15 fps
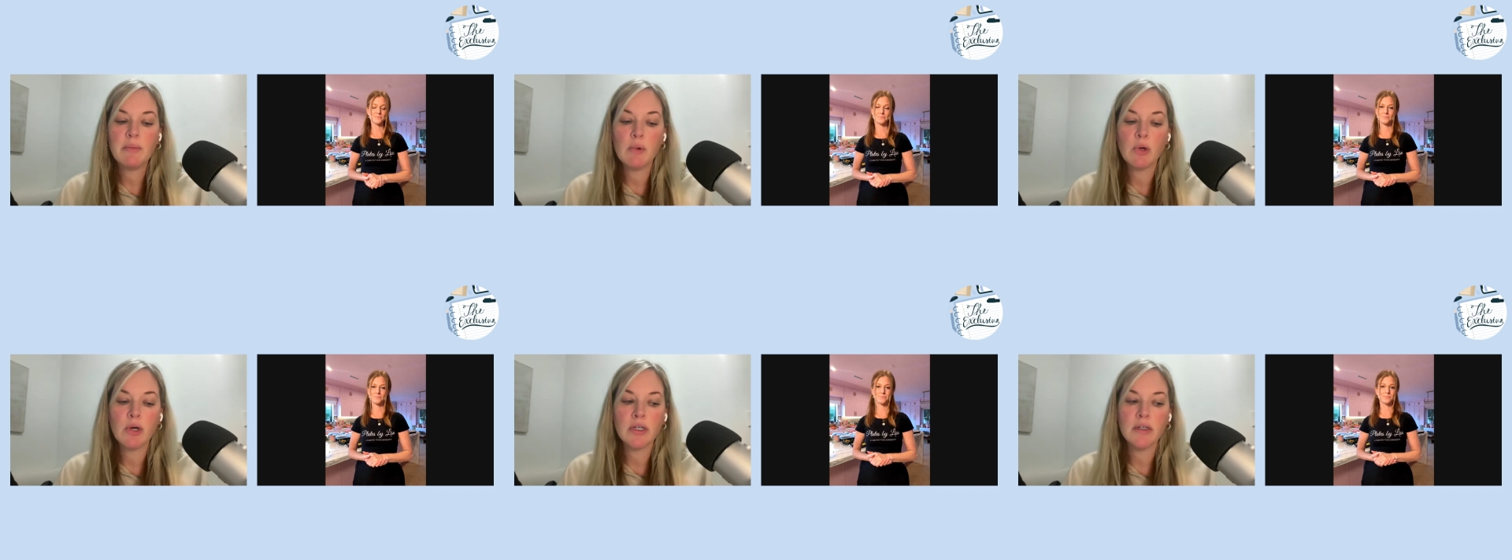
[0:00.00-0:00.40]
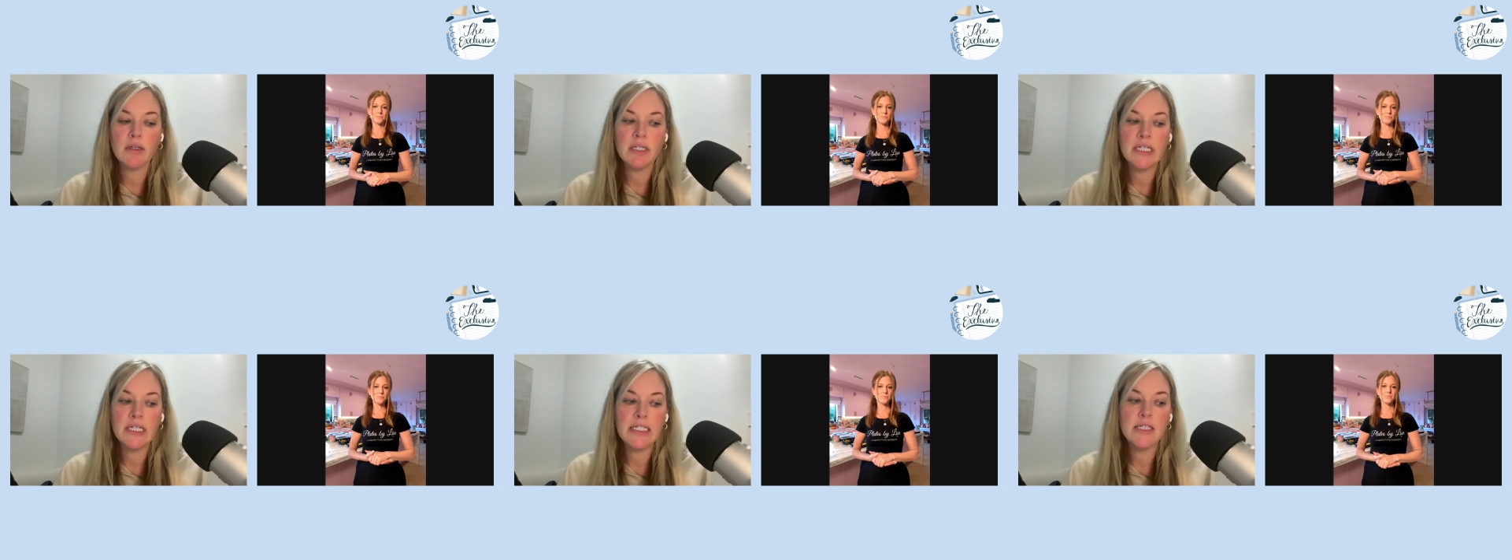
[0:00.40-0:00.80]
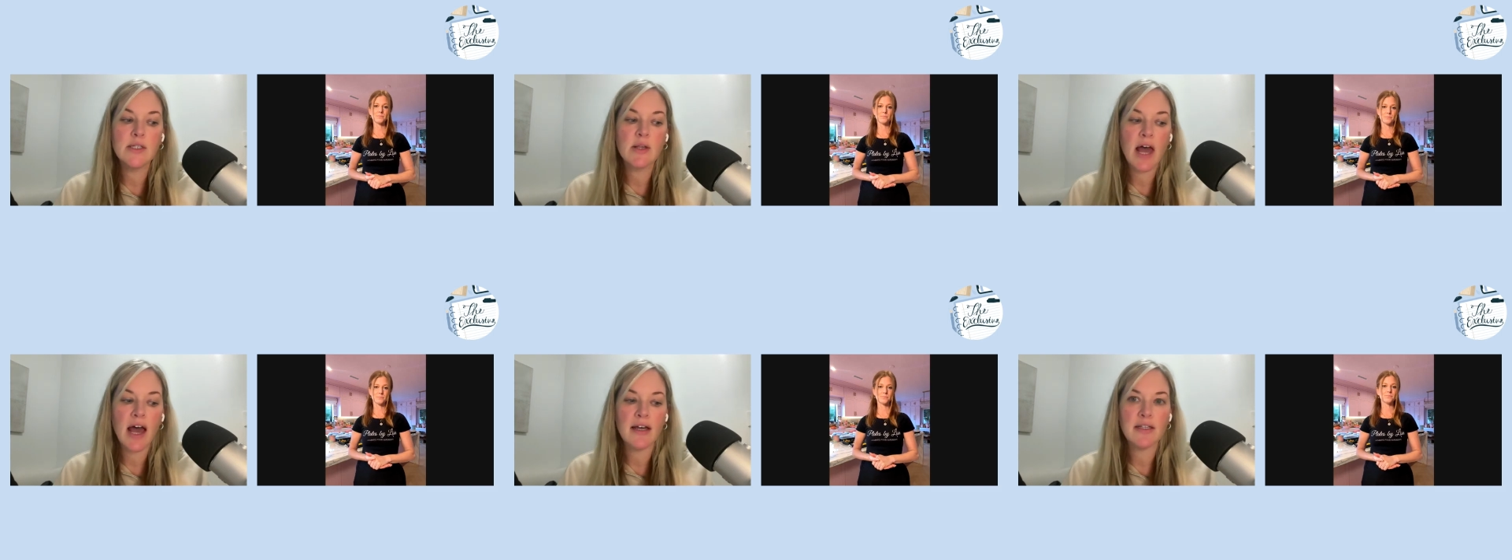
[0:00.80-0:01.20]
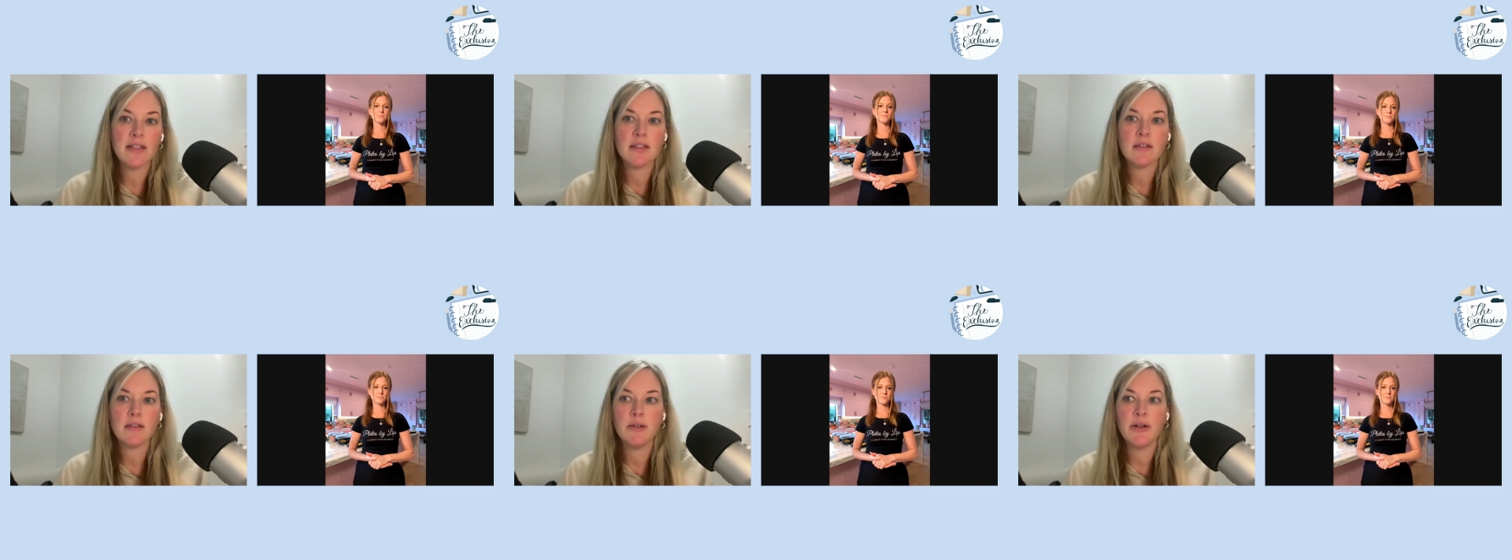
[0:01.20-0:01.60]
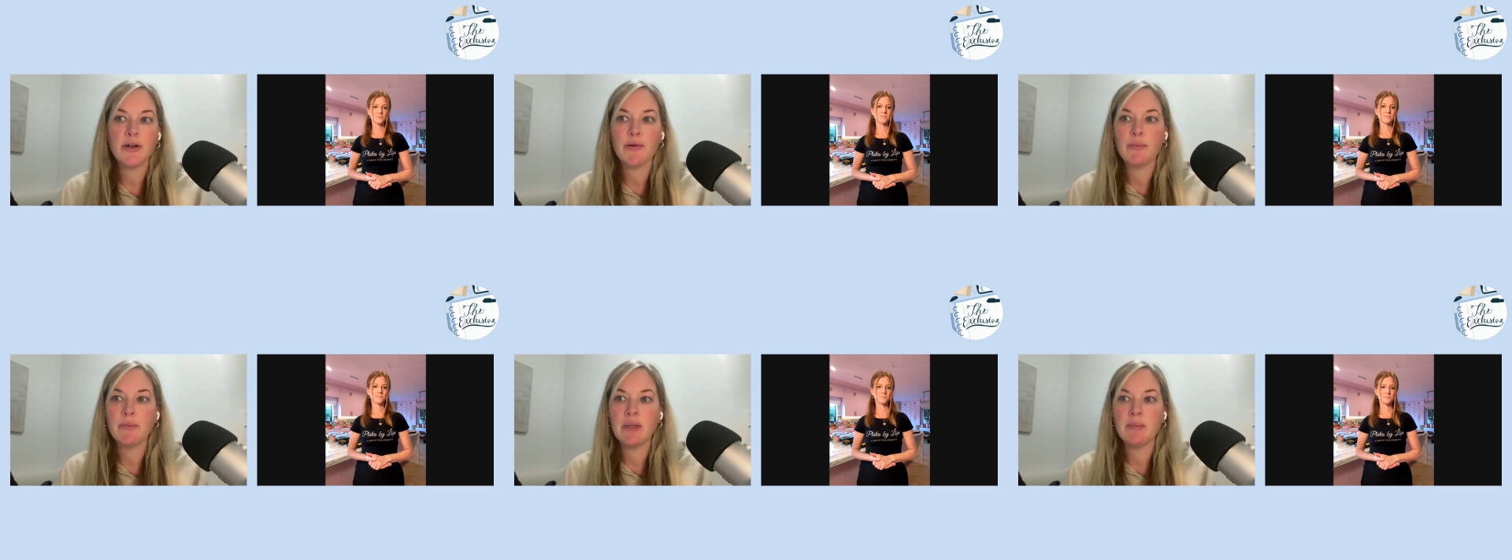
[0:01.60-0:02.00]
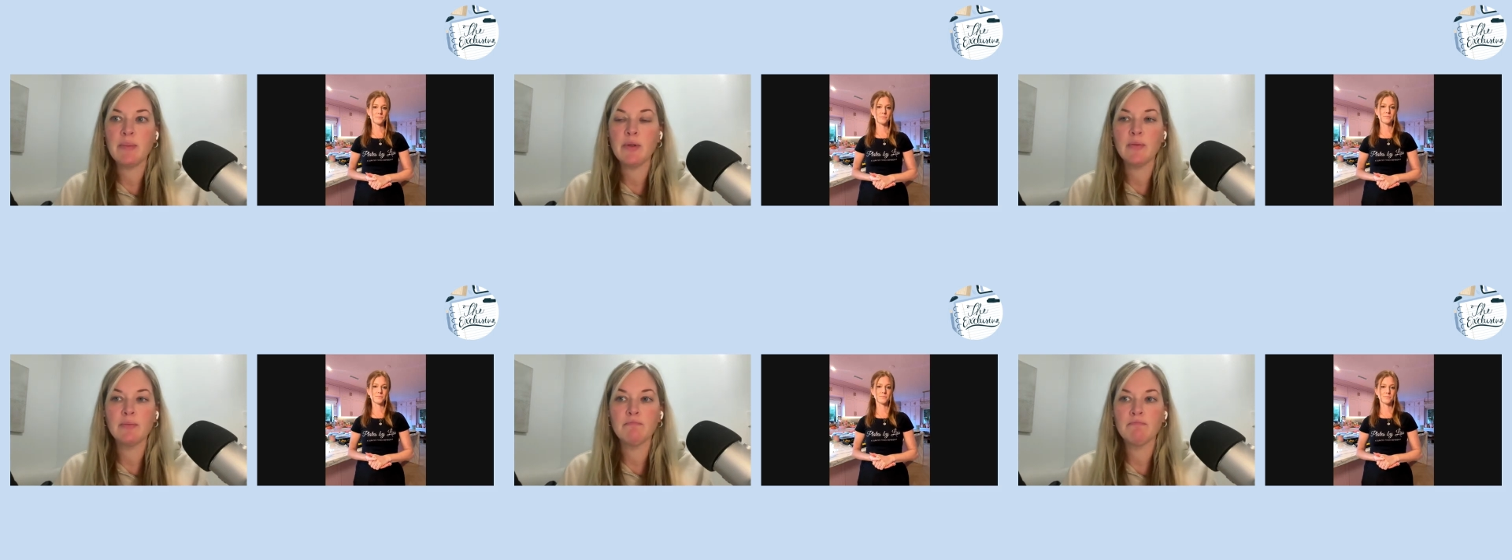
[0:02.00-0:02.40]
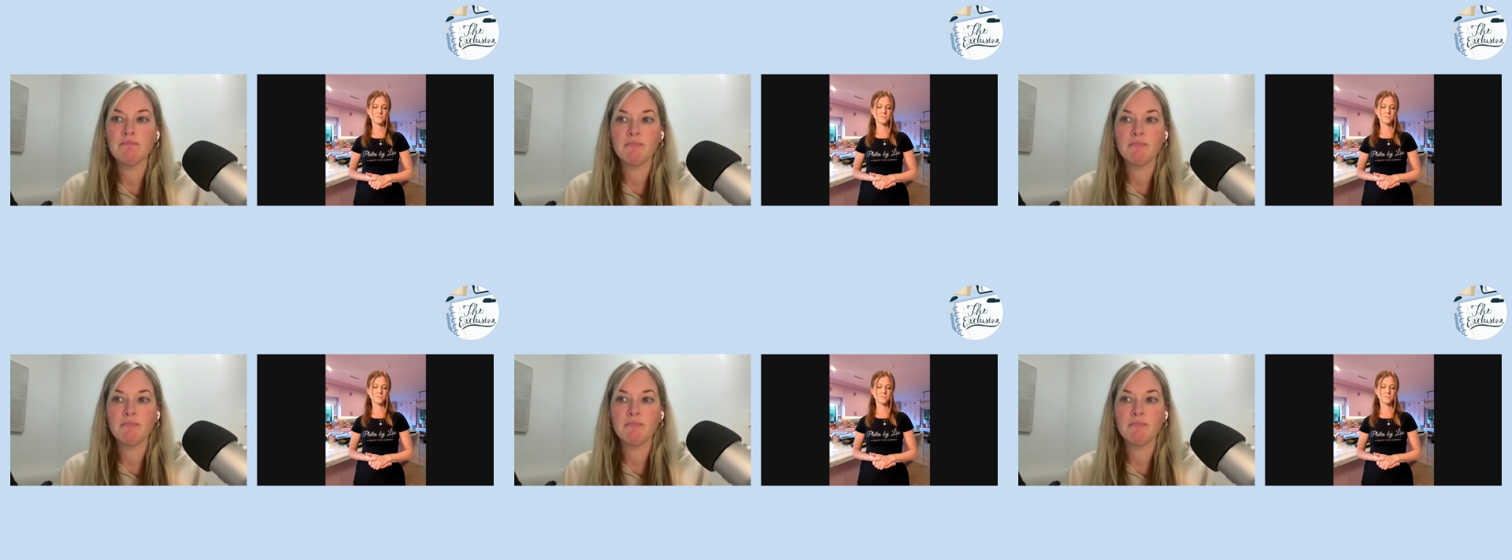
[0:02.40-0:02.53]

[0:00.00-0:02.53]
more needs as, people